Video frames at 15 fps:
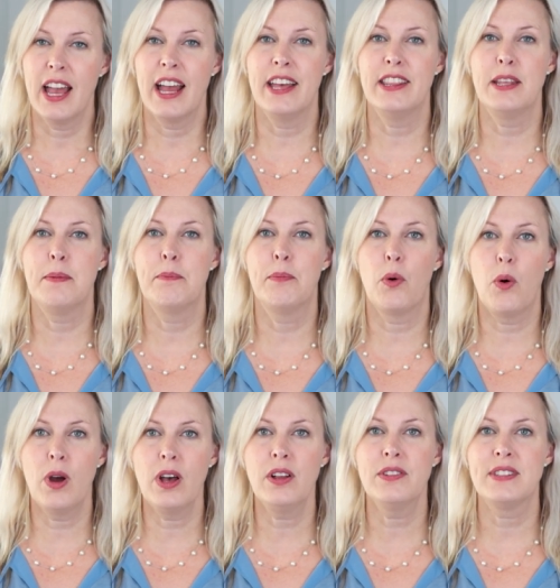and then
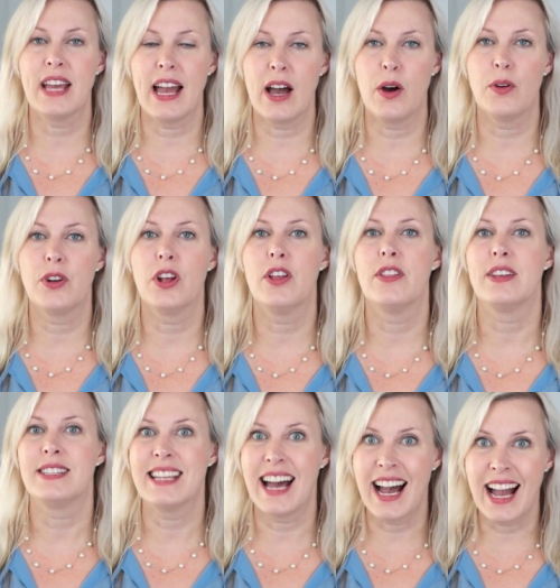boil down
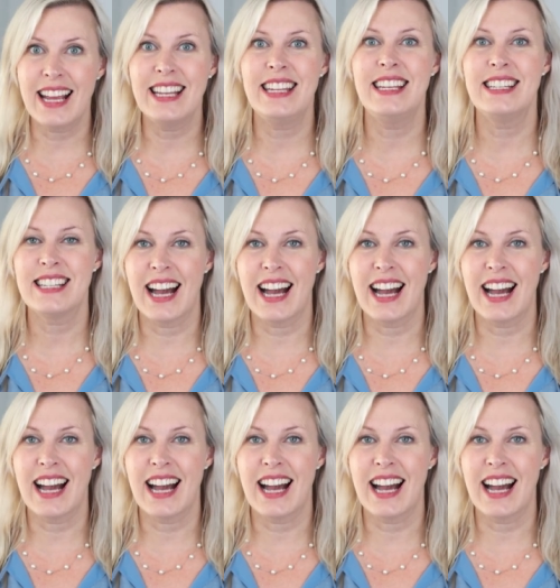the tiny,